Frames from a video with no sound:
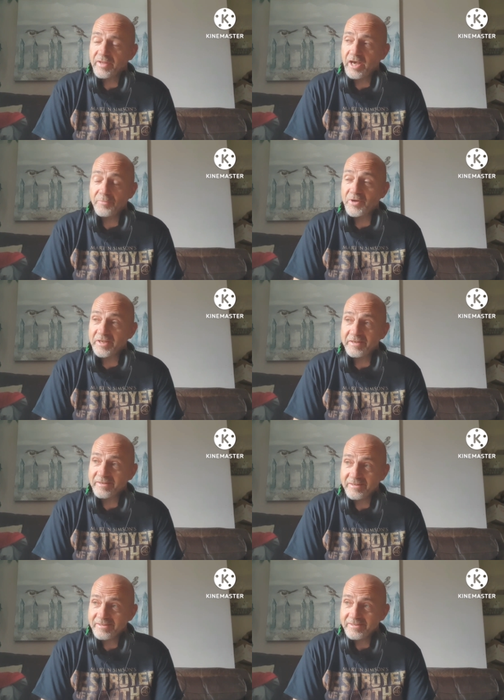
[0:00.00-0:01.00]
I mean,
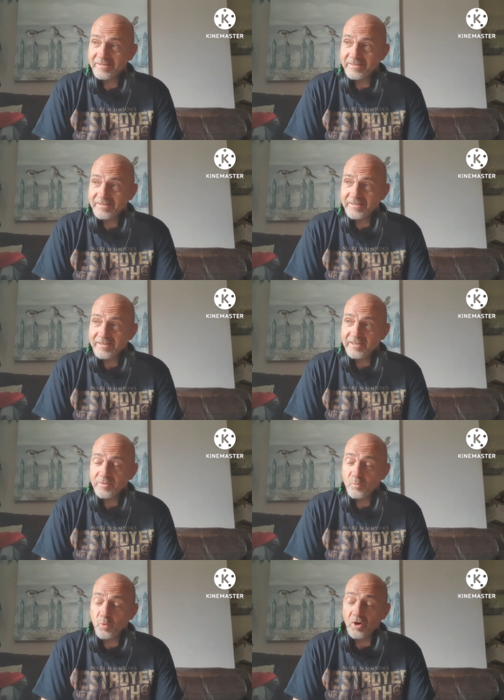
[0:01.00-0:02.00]

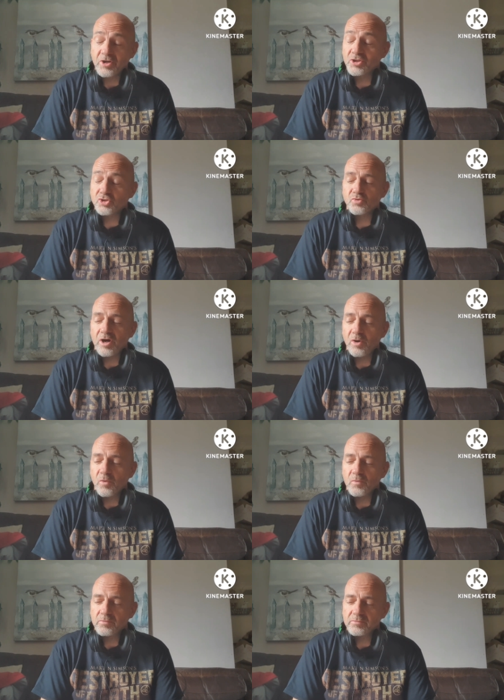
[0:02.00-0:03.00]
what
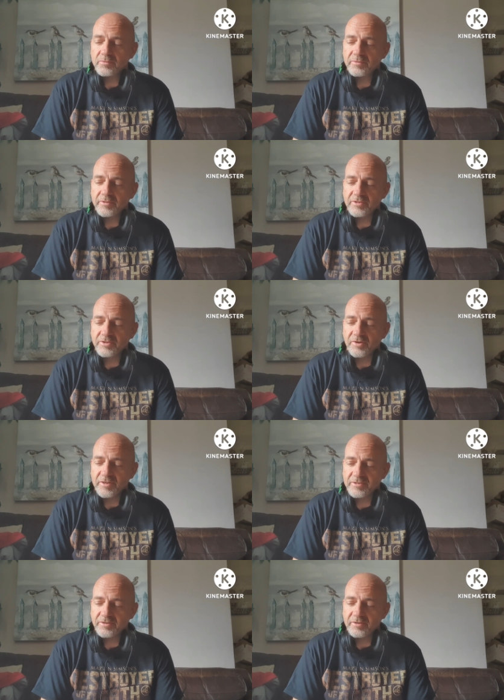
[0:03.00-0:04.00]
control this
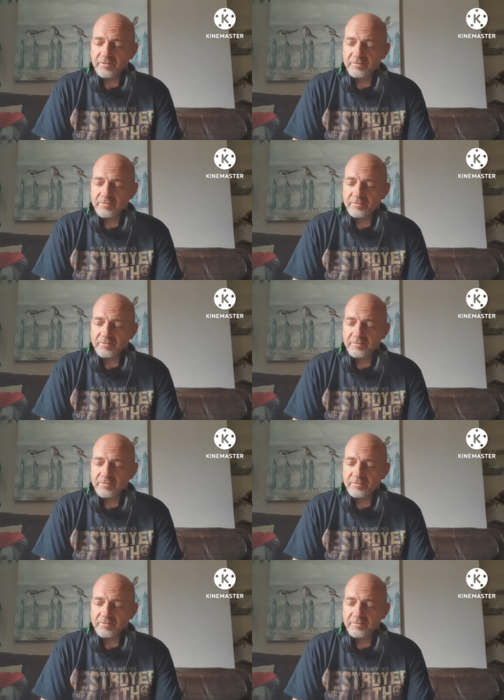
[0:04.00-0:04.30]
guy's got.